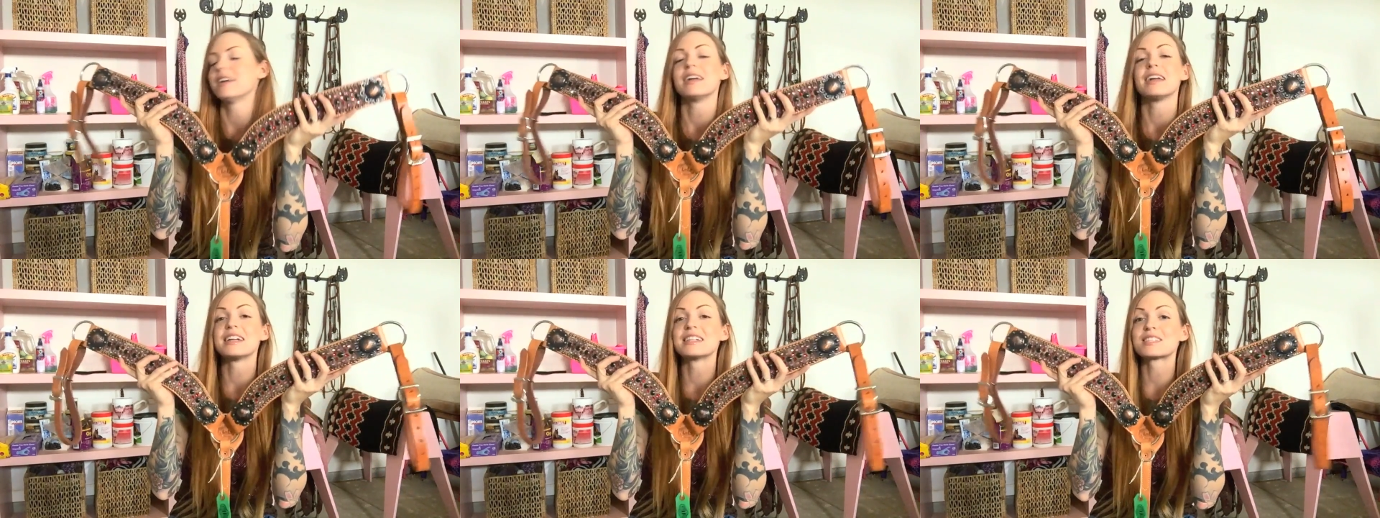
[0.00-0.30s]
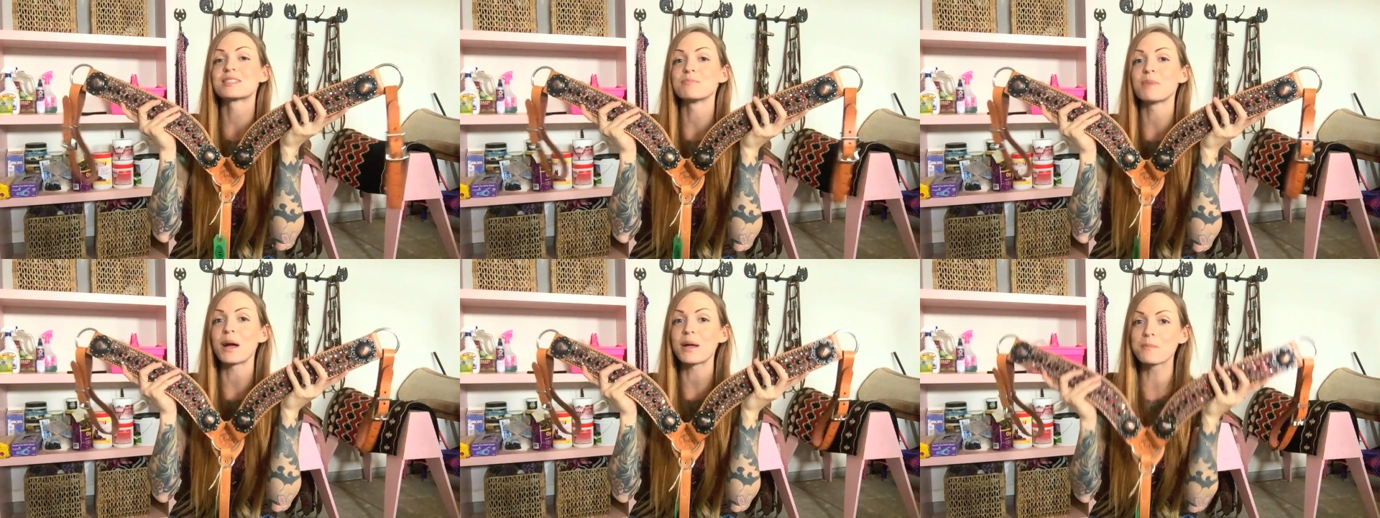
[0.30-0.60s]

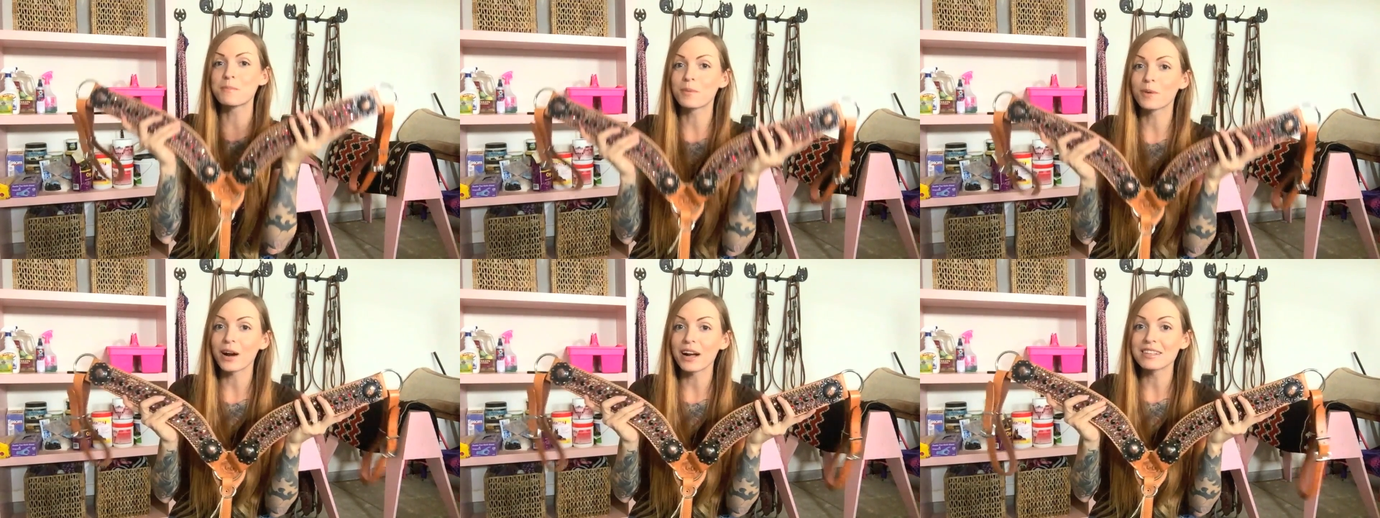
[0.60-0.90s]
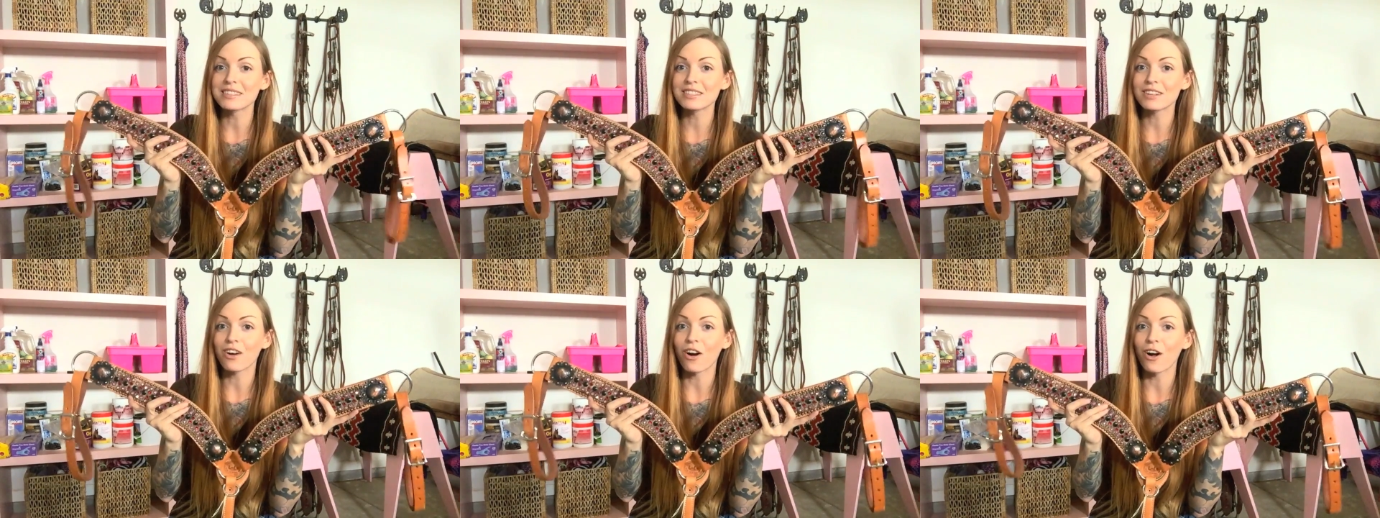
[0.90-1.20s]
It's my
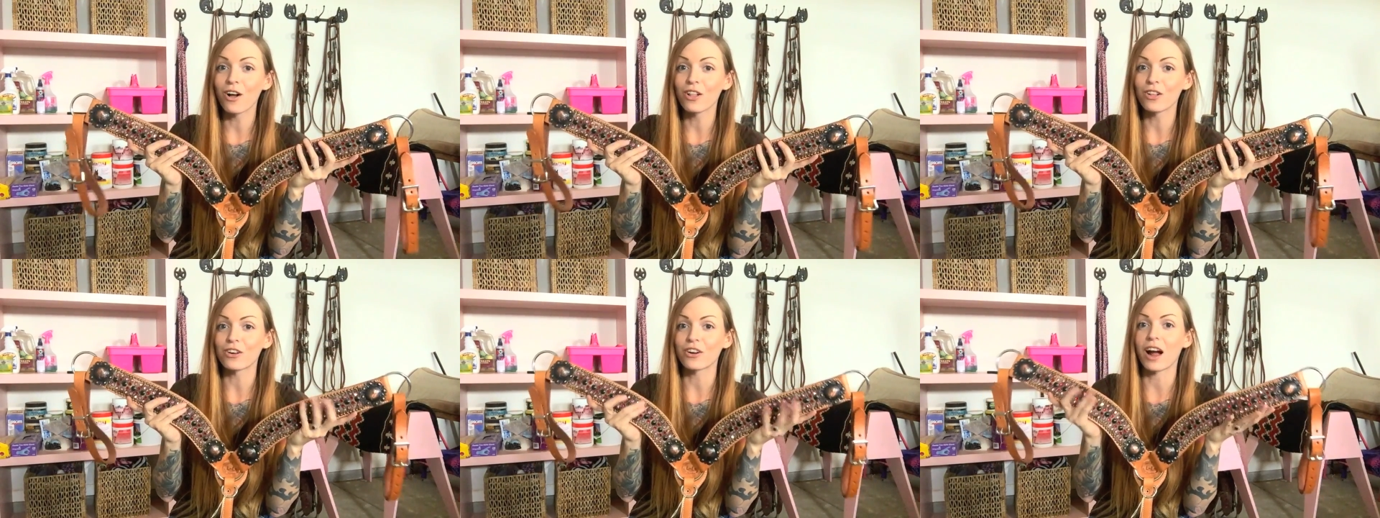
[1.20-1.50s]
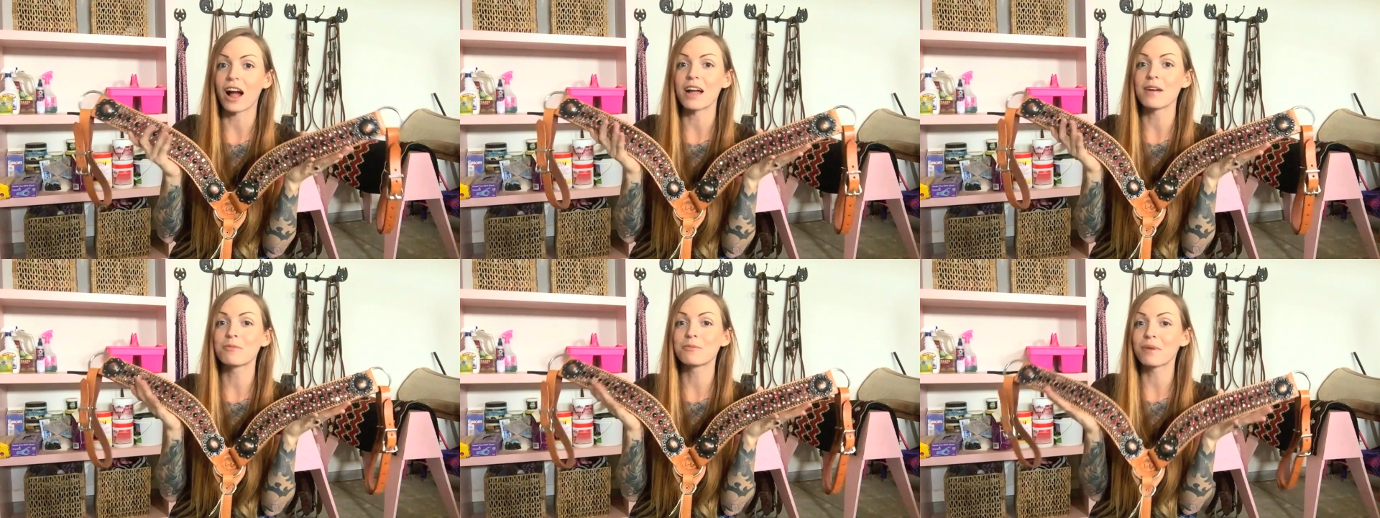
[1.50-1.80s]
breast collar!
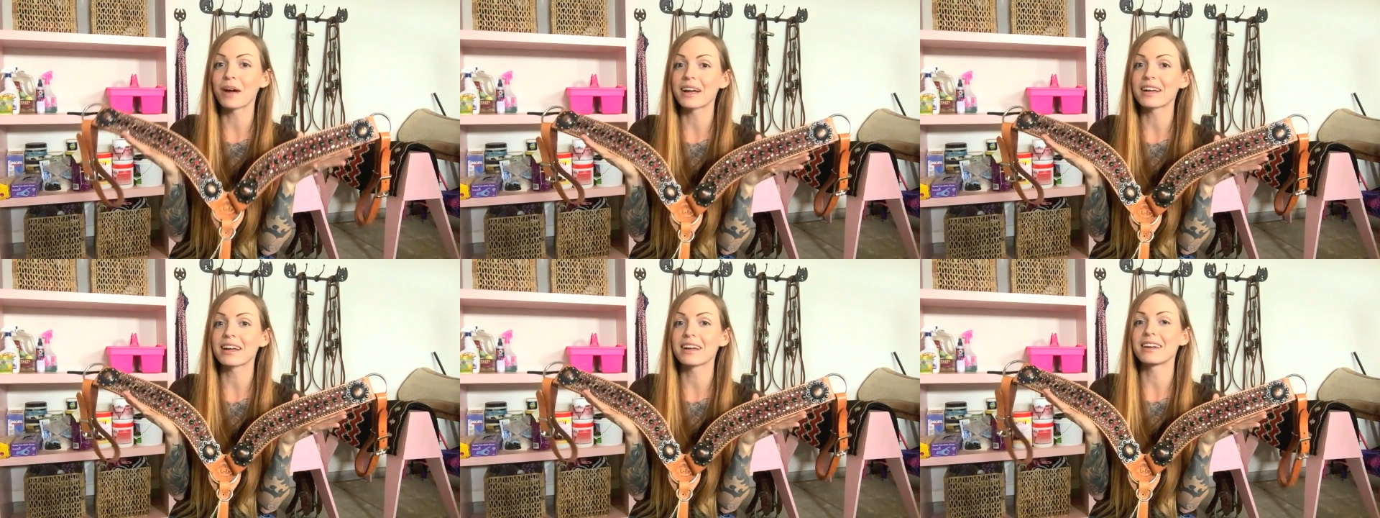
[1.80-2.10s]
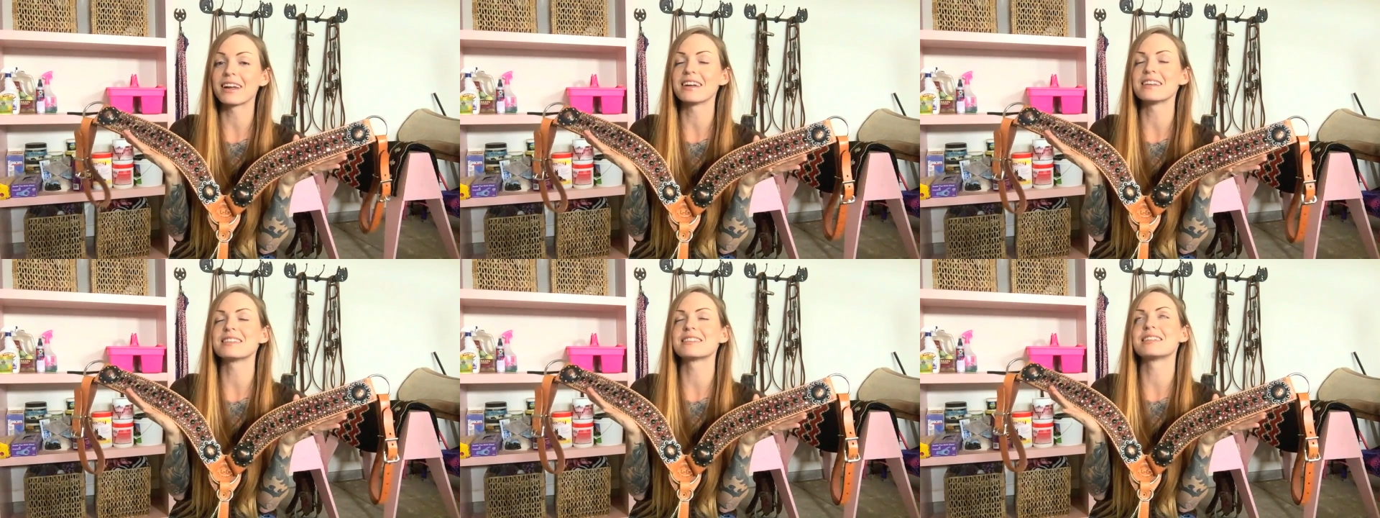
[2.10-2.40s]
I
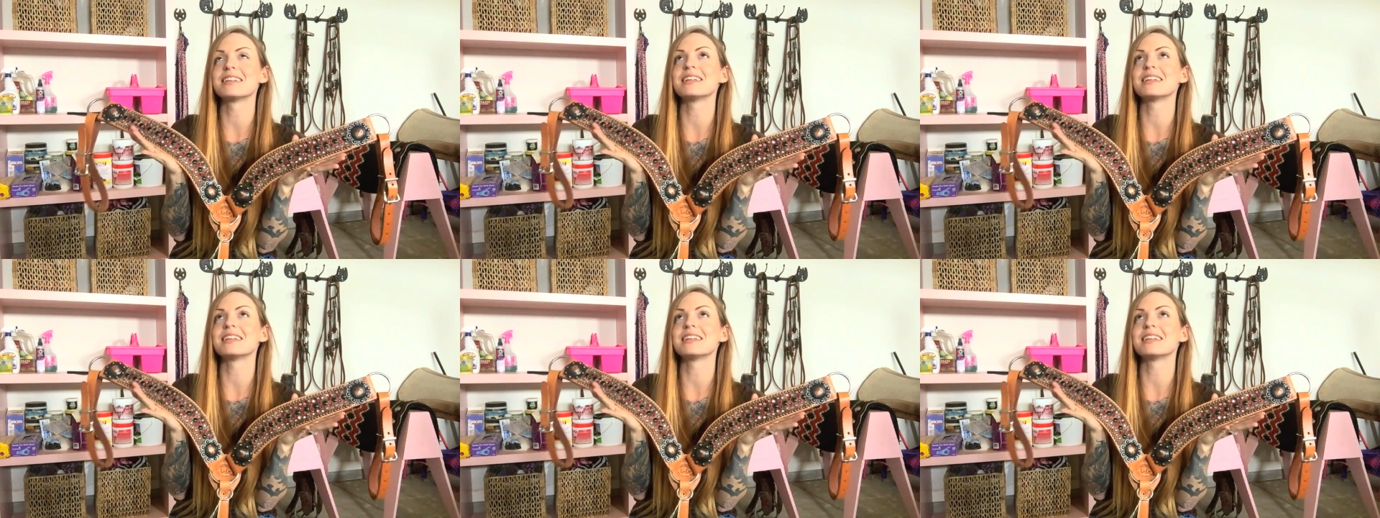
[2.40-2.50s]
recognized